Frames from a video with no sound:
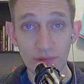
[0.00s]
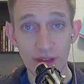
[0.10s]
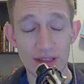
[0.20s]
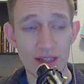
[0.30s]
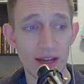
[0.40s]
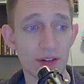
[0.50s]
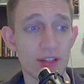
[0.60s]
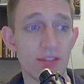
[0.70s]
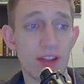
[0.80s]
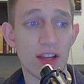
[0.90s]
standard
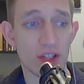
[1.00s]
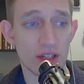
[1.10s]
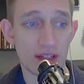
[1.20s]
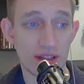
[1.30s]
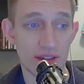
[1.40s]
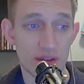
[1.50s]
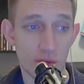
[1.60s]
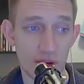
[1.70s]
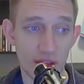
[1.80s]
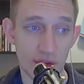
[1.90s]
deviation is
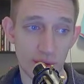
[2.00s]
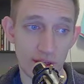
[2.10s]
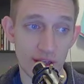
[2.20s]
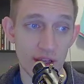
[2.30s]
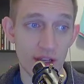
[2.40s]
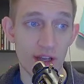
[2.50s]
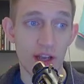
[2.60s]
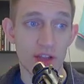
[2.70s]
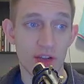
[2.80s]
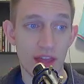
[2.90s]
23.
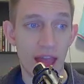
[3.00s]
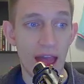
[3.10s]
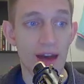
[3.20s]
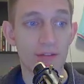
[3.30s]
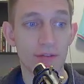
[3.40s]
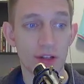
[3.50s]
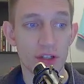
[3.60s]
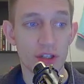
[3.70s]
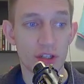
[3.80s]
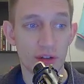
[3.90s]
So the
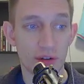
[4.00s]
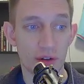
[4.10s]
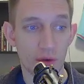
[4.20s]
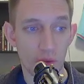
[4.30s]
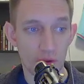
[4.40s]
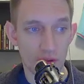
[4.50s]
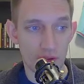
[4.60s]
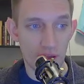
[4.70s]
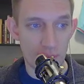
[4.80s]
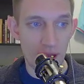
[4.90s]
average
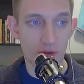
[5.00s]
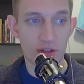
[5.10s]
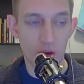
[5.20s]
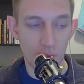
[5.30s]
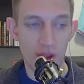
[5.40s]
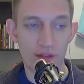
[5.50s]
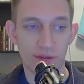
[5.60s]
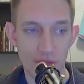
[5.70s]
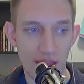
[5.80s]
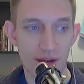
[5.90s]
amount away
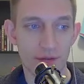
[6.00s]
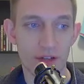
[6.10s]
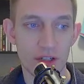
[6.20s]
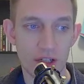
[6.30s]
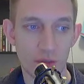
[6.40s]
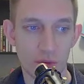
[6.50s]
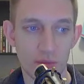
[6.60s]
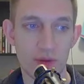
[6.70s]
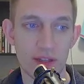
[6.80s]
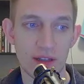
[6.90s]
from the average
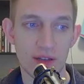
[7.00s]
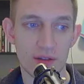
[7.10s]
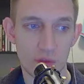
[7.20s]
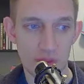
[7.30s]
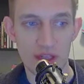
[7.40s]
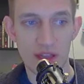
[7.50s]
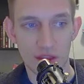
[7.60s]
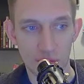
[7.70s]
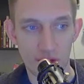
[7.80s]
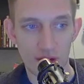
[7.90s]
would be
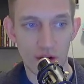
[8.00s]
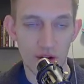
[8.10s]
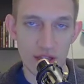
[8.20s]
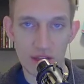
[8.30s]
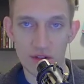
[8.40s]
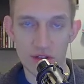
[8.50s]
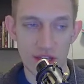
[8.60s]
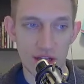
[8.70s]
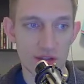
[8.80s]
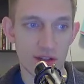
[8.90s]
23 on either
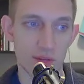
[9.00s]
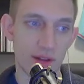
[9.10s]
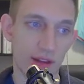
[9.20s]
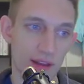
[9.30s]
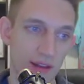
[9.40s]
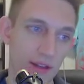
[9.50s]
side. So that'd be like